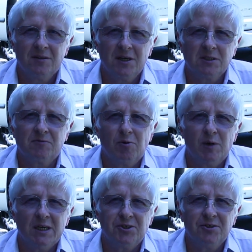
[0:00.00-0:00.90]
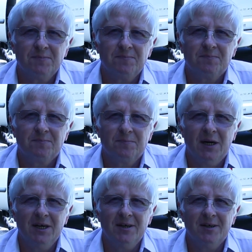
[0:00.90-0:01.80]
Thanks for watching.
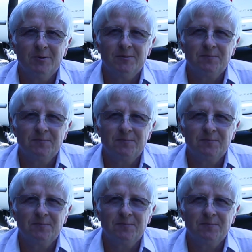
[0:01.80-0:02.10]
Bye now.